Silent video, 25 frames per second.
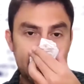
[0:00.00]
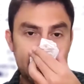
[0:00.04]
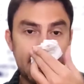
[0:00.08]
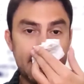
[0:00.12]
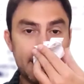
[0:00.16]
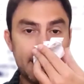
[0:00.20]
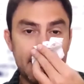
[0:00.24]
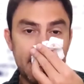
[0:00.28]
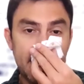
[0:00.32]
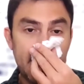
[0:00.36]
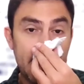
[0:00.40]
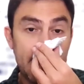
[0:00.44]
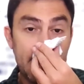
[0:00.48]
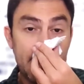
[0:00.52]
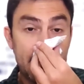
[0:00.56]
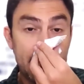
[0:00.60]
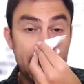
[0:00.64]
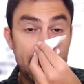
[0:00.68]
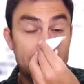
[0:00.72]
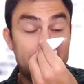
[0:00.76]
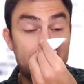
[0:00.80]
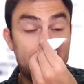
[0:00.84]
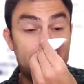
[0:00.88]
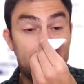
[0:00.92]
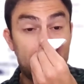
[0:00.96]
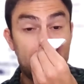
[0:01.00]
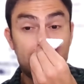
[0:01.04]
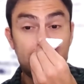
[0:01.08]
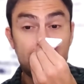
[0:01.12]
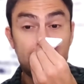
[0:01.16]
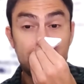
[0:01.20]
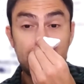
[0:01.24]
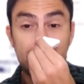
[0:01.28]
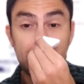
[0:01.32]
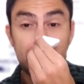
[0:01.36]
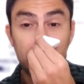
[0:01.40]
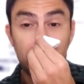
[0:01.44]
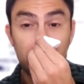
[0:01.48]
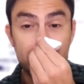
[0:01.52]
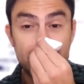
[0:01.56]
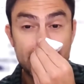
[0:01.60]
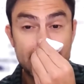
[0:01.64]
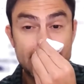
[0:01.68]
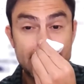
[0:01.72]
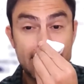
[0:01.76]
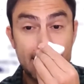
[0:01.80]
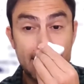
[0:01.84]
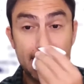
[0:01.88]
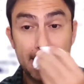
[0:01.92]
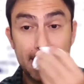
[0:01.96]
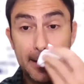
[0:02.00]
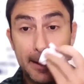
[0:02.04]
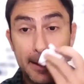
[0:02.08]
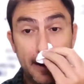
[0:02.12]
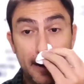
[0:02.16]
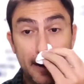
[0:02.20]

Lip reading: the content.